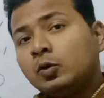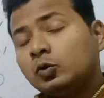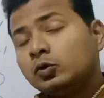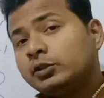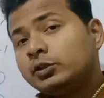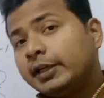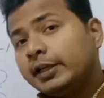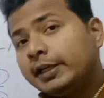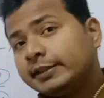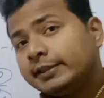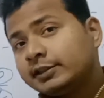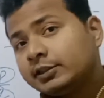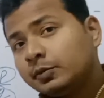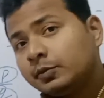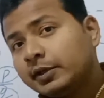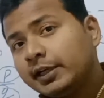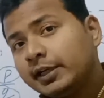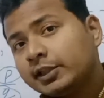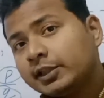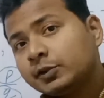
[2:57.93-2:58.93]
If you
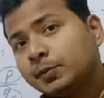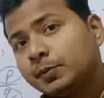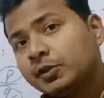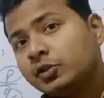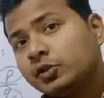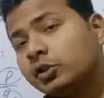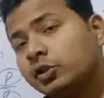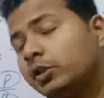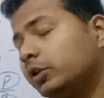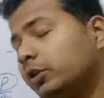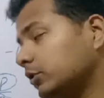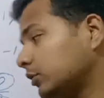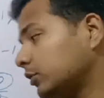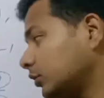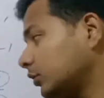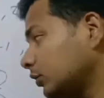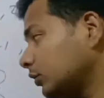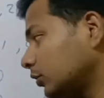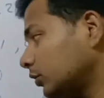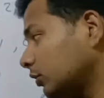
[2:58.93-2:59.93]
have a
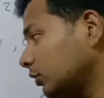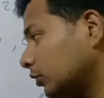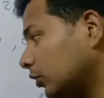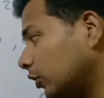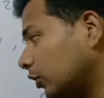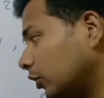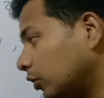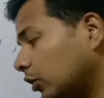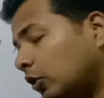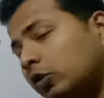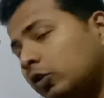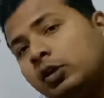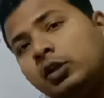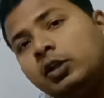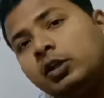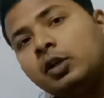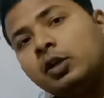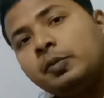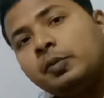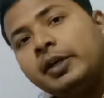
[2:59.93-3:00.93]
number whose
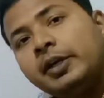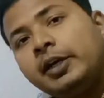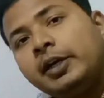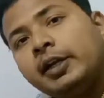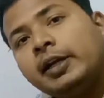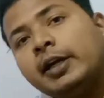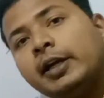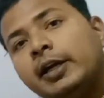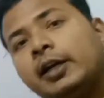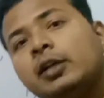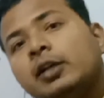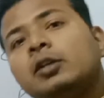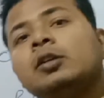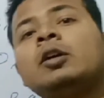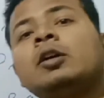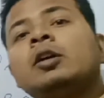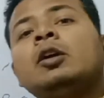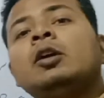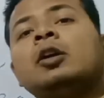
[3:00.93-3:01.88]
decimal expansion is